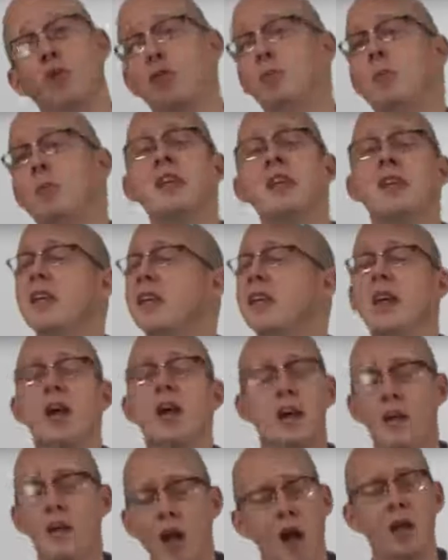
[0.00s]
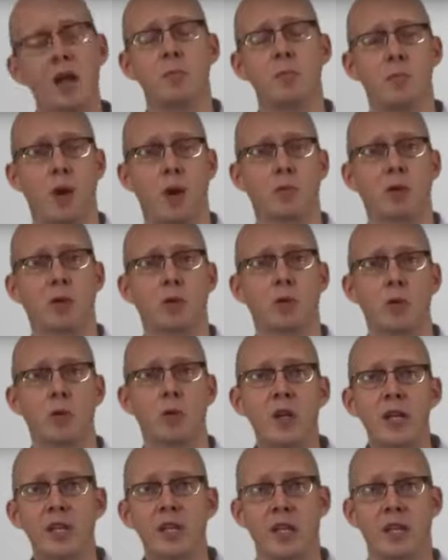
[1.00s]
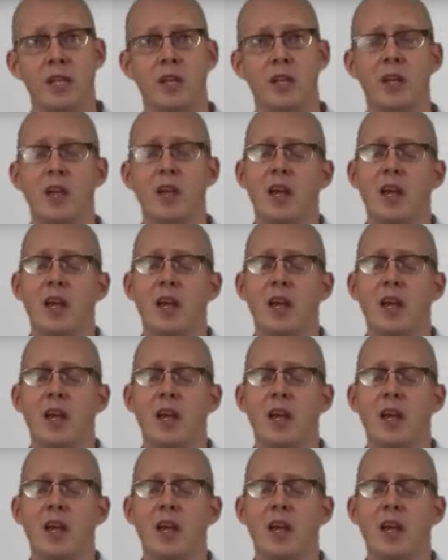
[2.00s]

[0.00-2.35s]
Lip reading: speaking, not in public reading.